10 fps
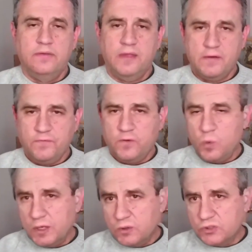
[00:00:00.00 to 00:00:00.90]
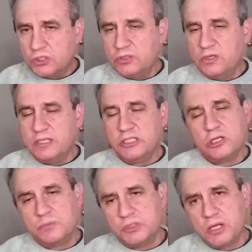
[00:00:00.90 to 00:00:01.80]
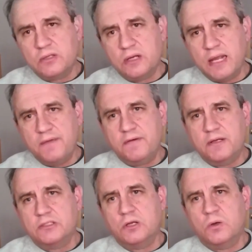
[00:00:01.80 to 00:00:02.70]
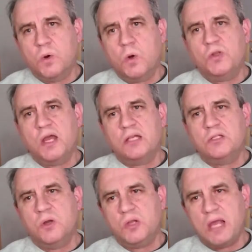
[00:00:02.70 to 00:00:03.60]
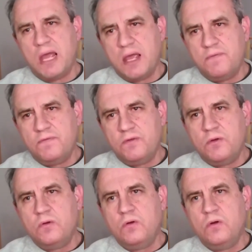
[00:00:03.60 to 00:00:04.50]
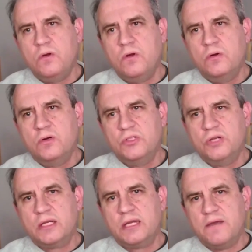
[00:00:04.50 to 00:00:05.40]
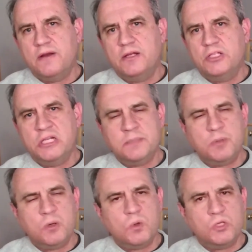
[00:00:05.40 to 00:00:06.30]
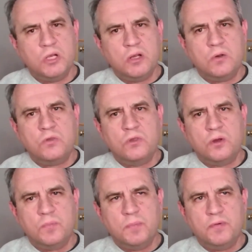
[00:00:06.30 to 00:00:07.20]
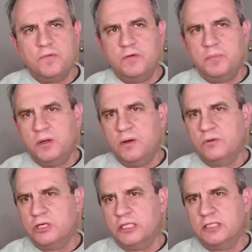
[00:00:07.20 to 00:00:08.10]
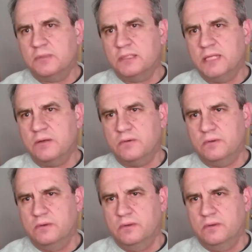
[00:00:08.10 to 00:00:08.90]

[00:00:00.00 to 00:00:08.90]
Therefore, when considering circumstantial evidence, the court does not have to reject evidence just because it could not be proven beyond reasonable doubt.